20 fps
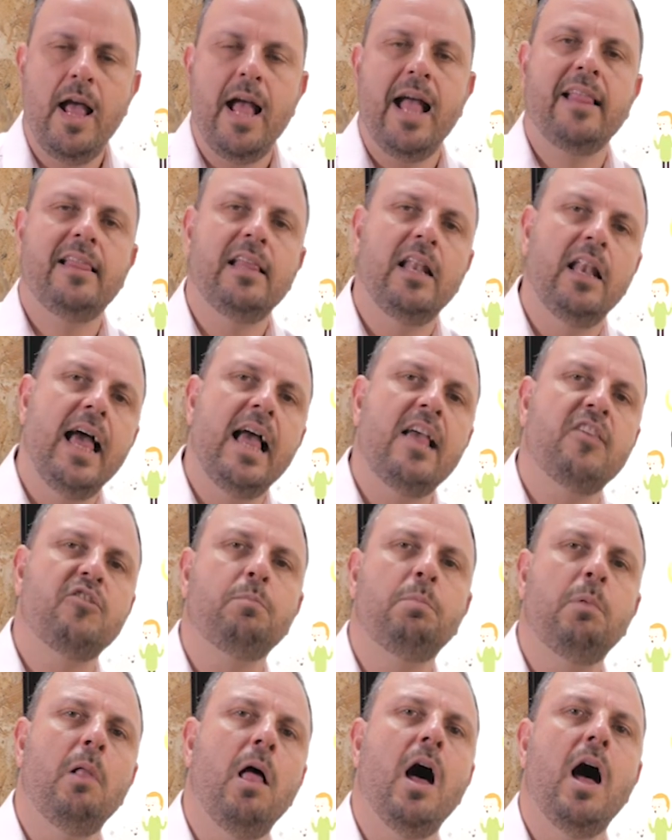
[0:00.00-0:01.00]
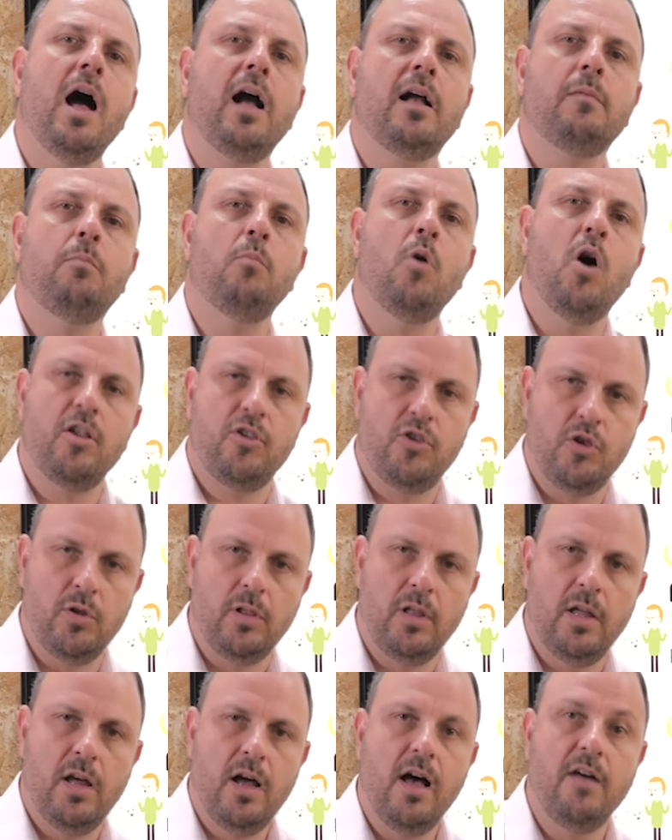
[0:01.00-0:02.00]
At the last block
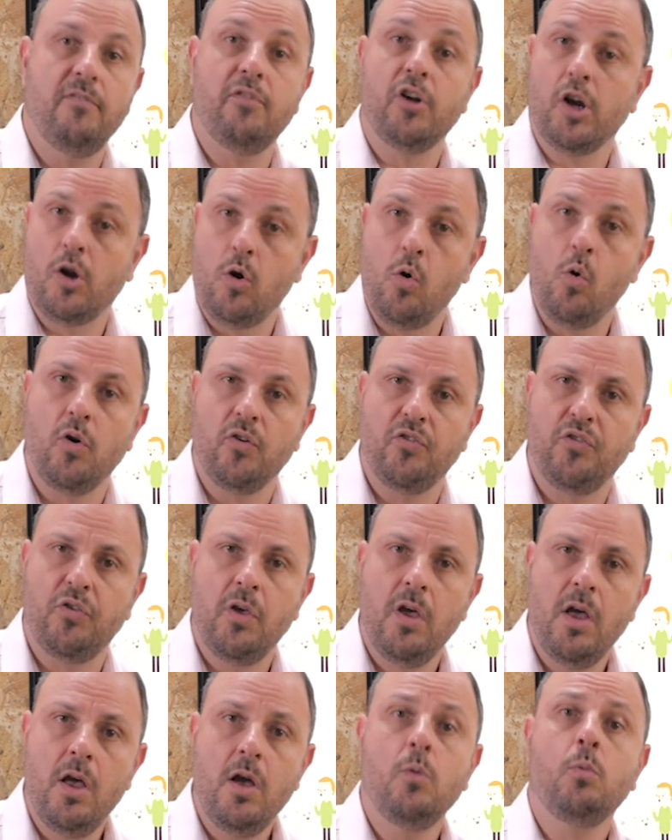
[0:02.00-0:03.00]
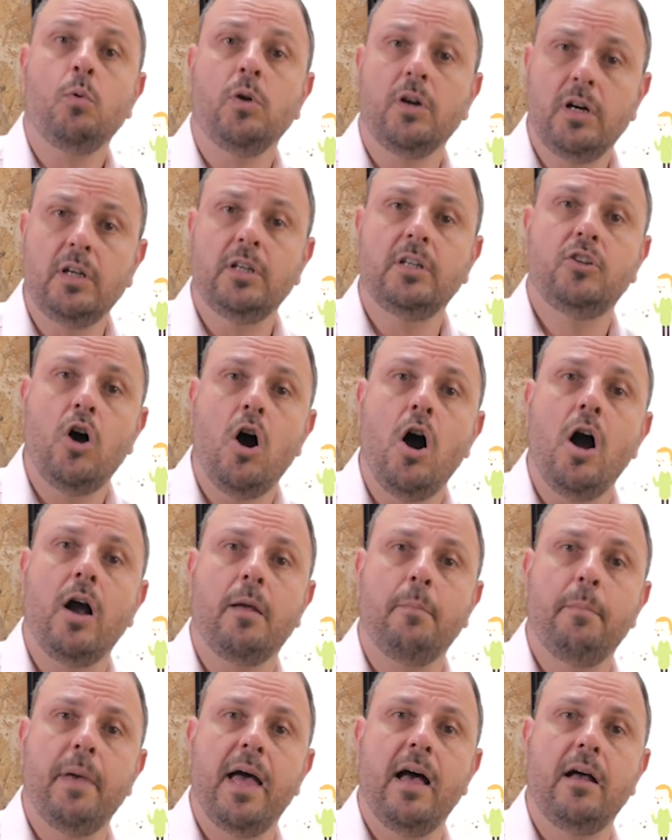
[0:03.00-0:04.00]
module of our course, we're going to
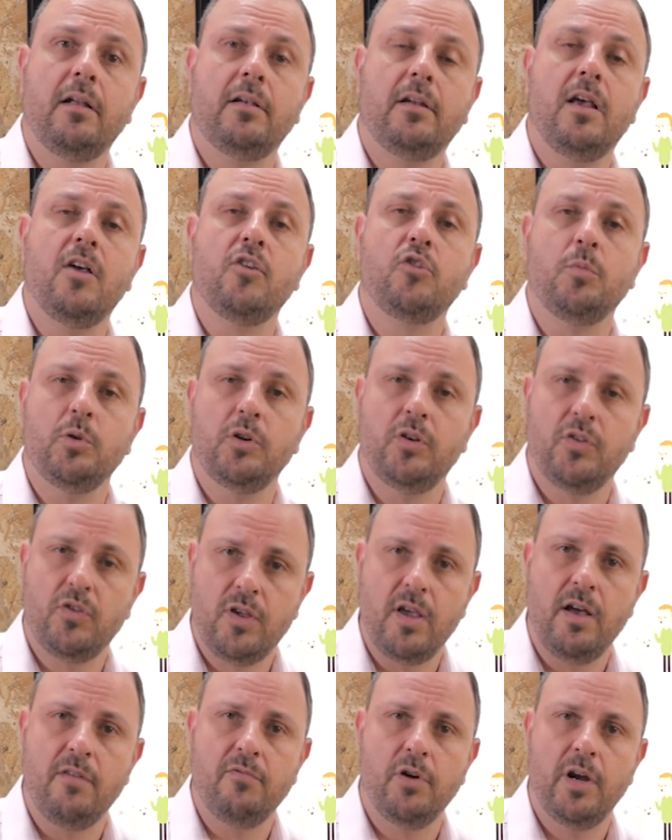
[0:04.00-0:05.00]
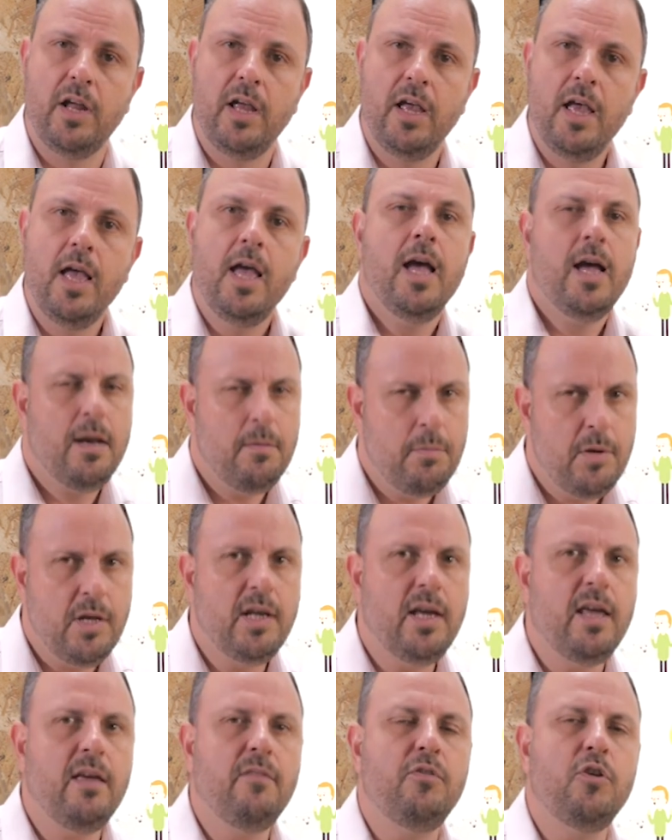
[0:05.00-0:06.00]
talk about customer discovery. And I'm
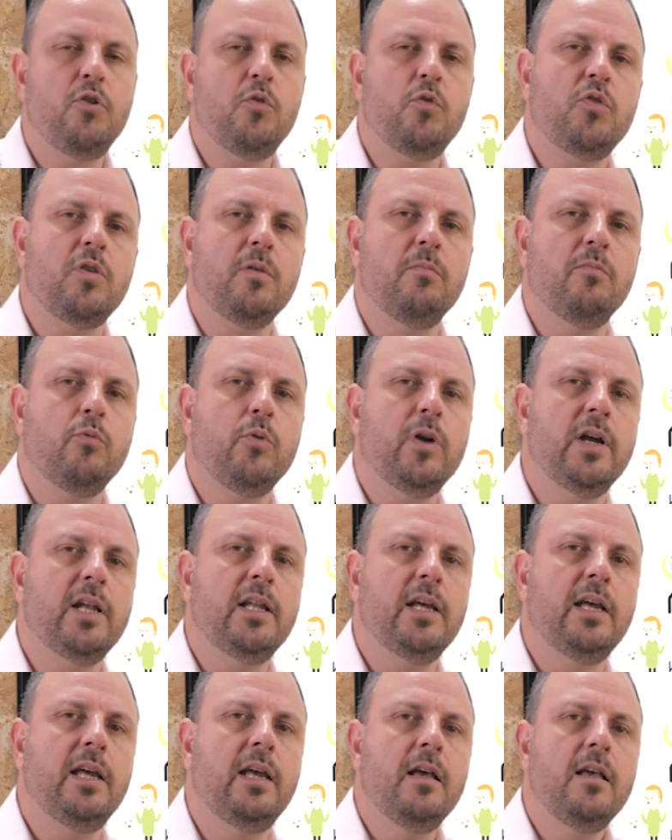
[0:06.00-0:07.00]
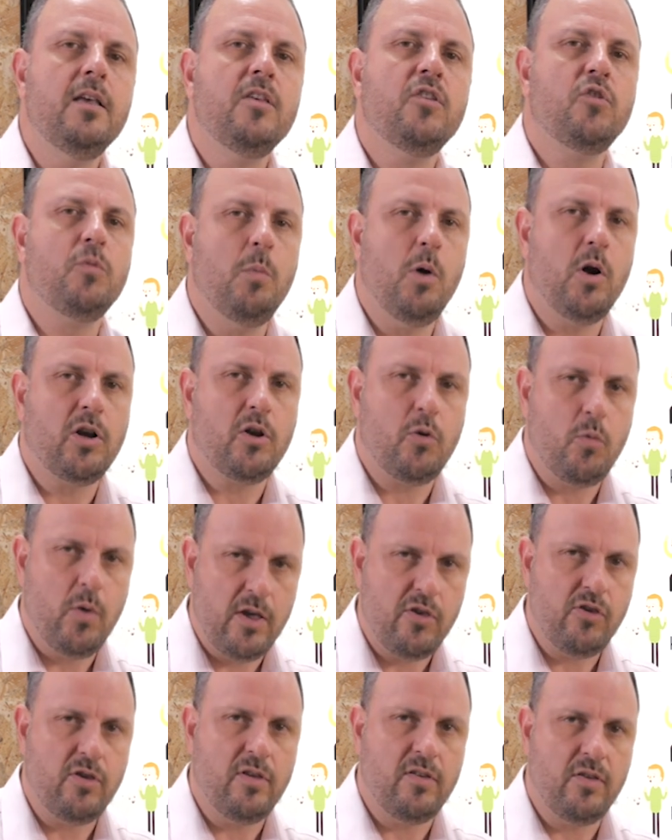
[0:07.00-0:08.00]
going to give you some really smart
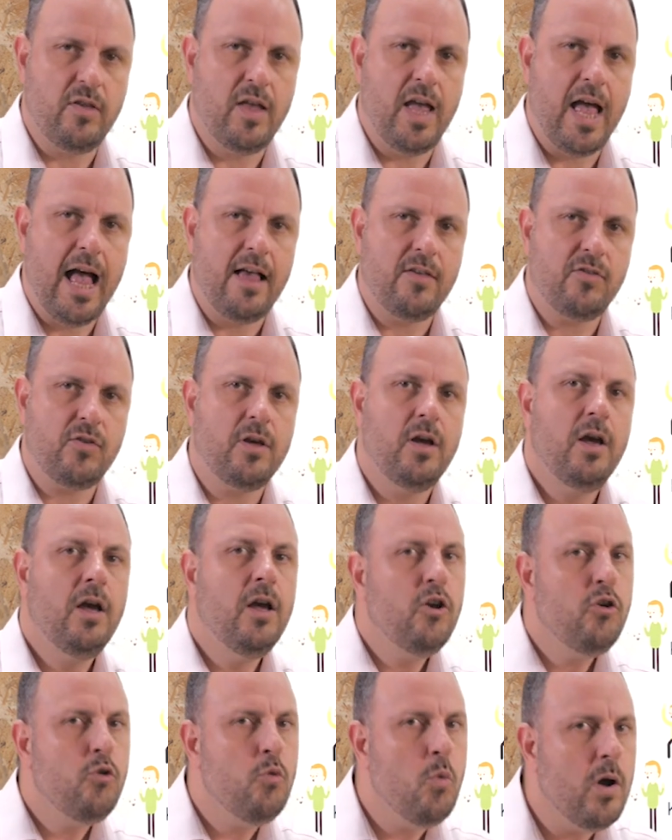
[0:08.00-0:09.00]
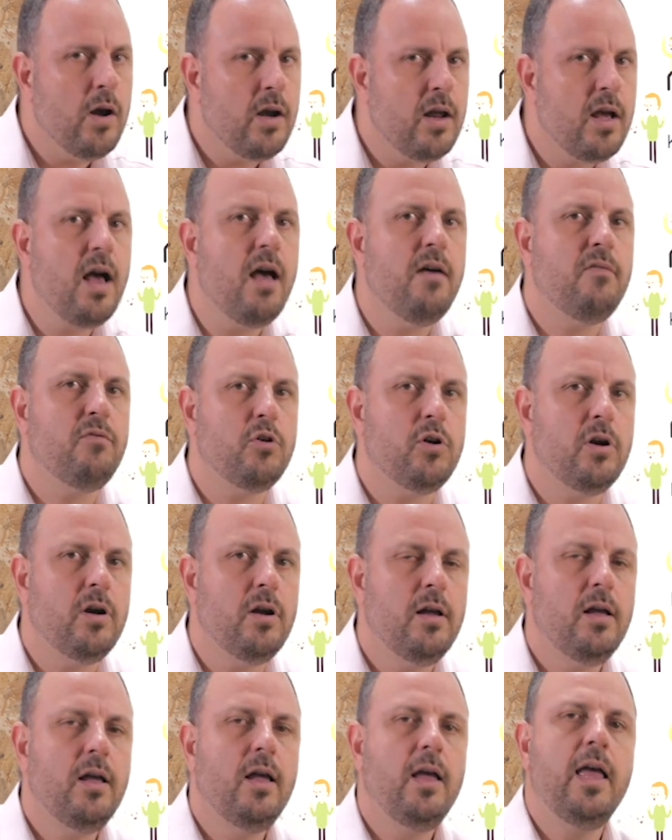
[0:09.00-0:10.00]
questions to ask to
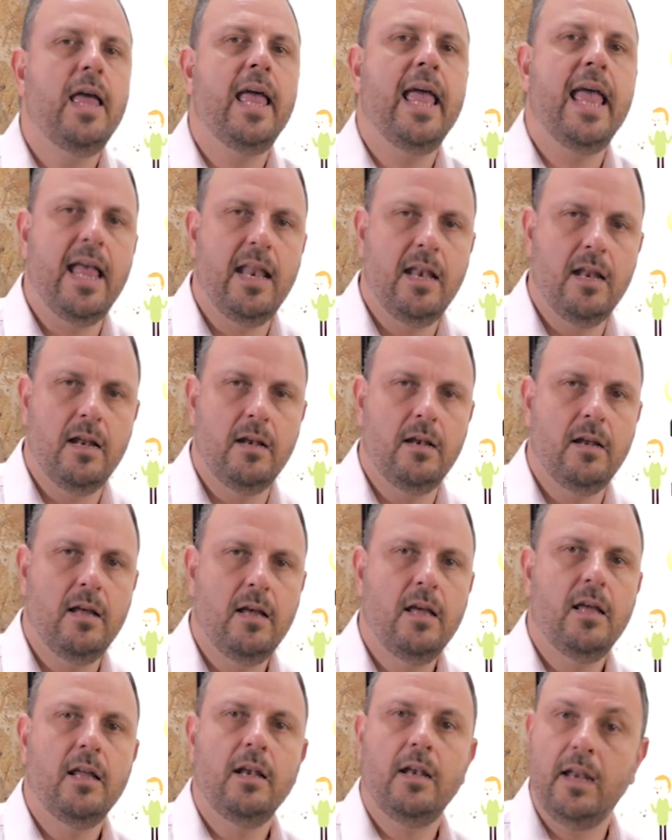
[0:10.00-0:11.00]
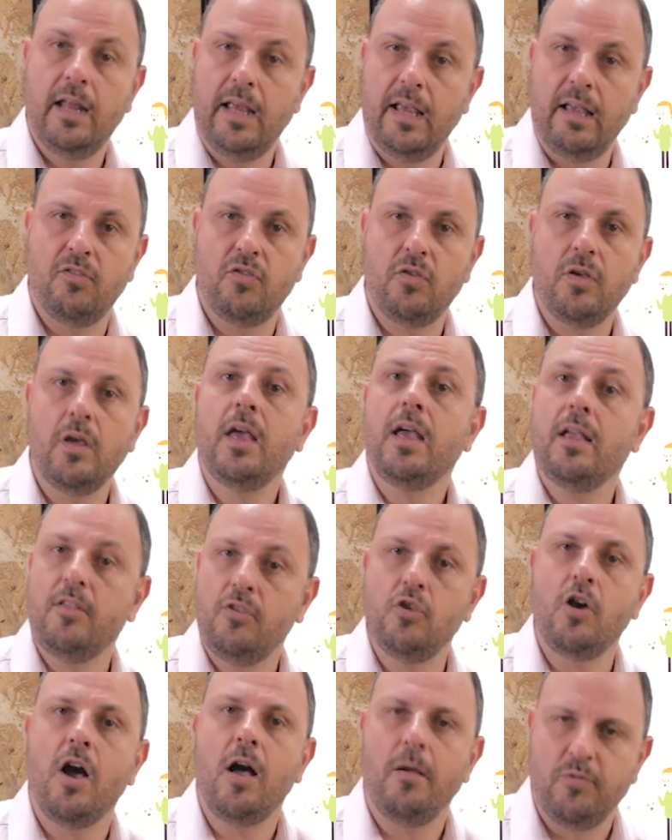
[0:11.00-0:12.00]
uncover hidden needs
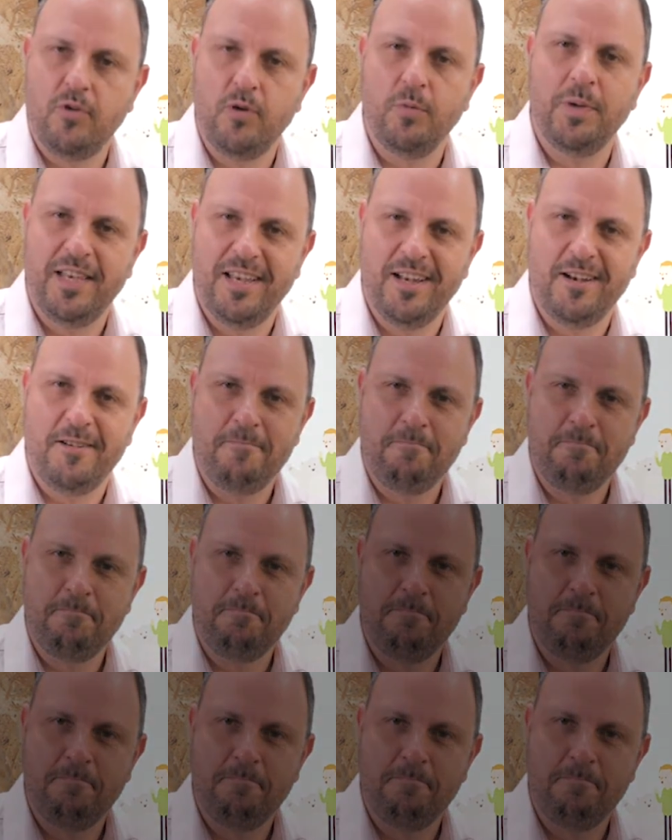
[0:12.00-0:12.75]
and jobs to be done.